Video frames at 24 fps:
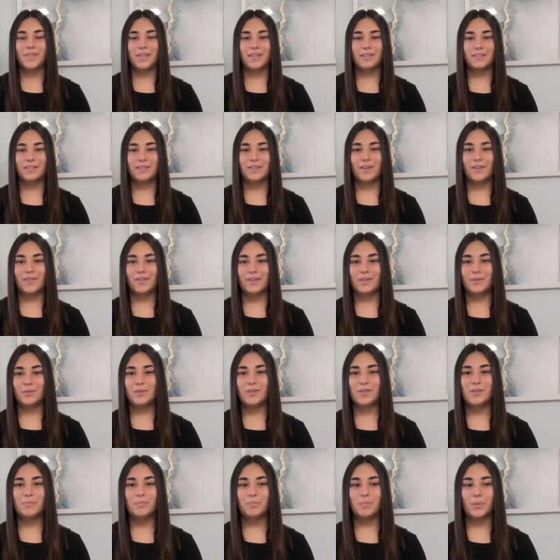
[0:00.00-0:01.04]
and you know, and he was
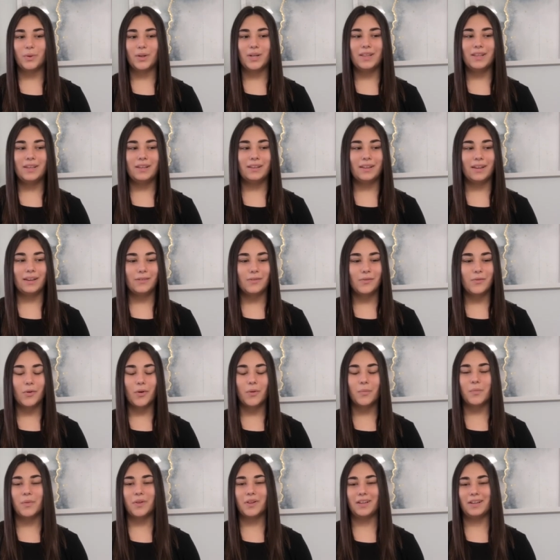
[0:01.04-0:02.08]
just breathing like
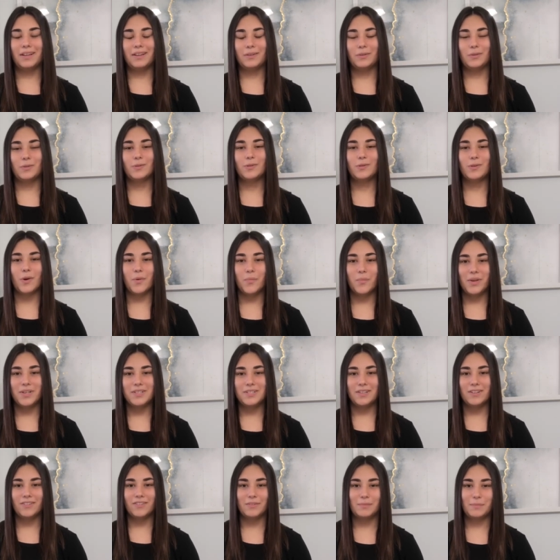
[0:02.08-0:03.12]
normally, and it was so
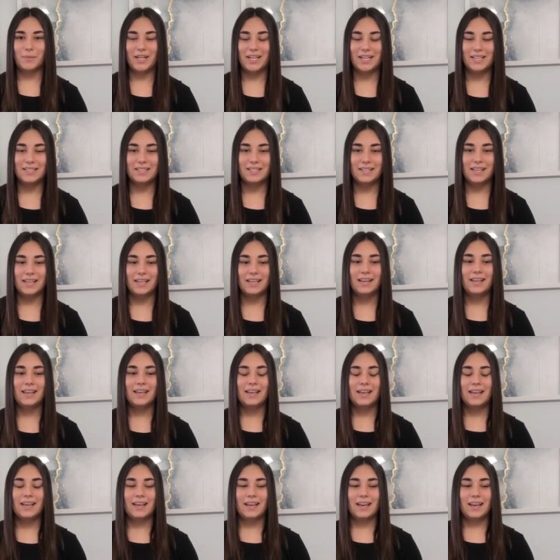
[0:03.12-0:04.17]
amazing for me to see.
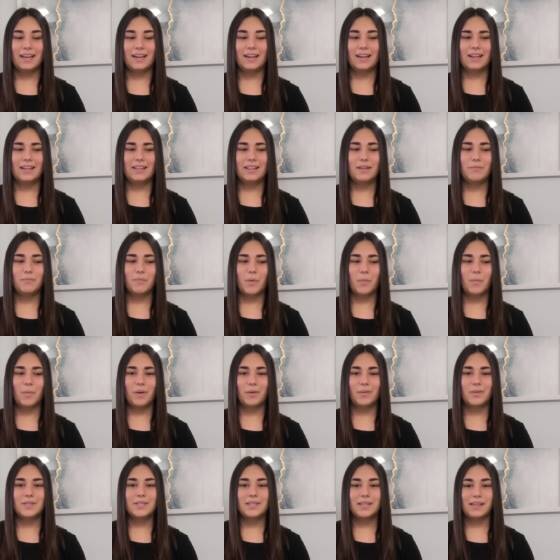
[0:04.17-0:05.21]
And in the moment,
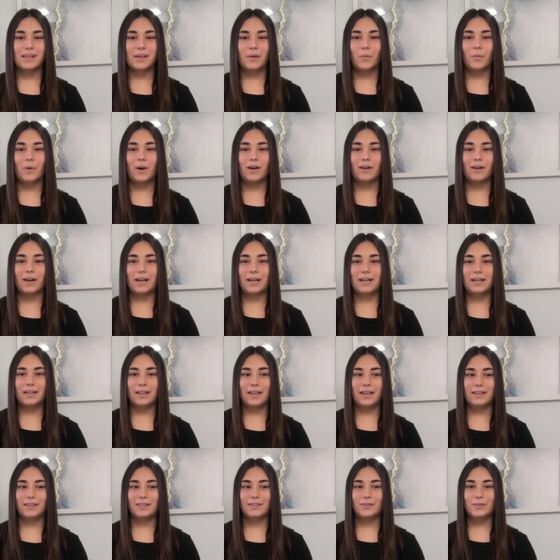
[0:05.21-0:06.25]
I was thinking, wow, God,
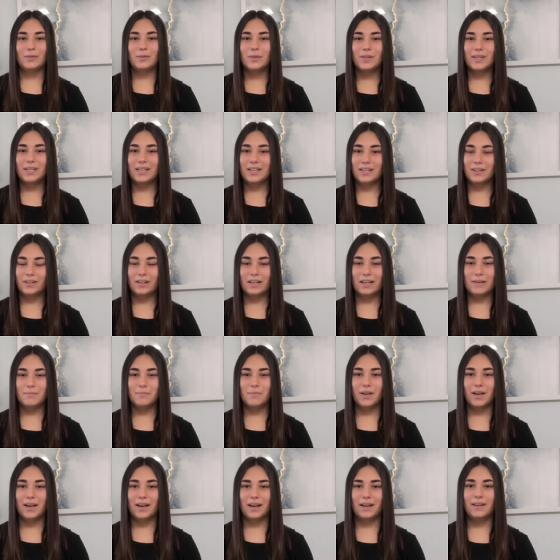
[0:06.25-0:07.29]
like, you can heal
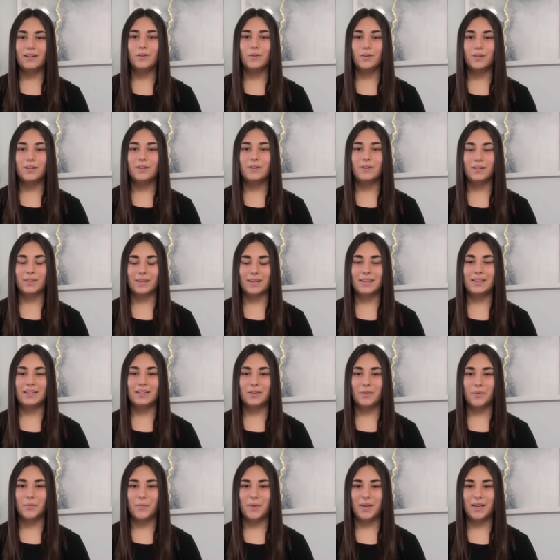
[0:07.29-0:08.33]
him. I know that you can
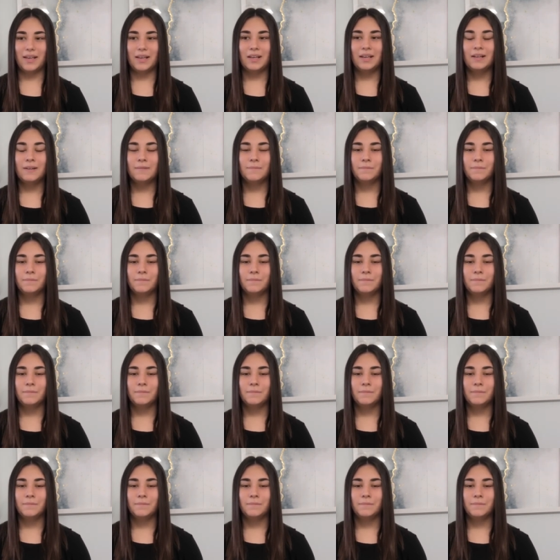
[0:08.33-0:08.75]
heal me.